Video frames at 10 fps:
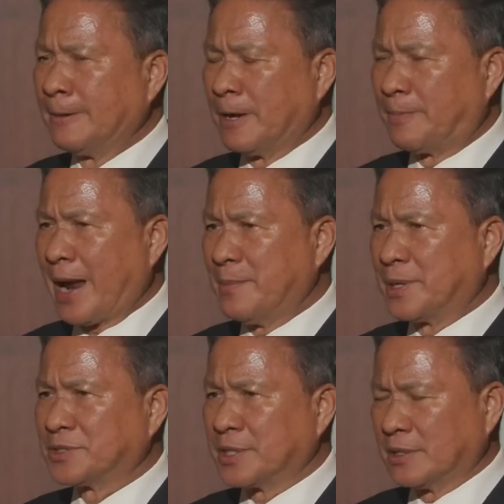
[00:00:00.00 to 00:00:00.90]
the Prime
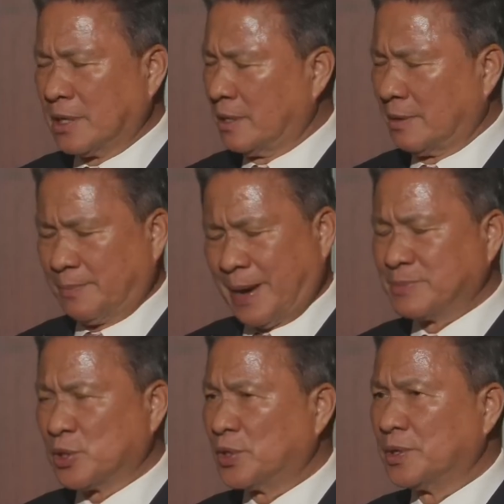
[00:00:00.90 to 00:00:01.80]
Minister, uh, the uh, Prime
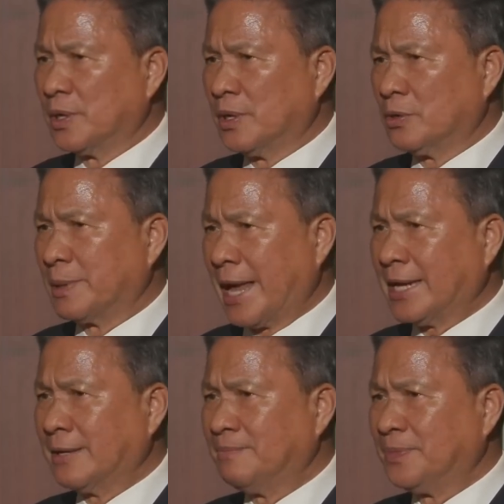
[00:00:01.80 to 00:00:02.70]
Minister Hun, uh, Hun Manet.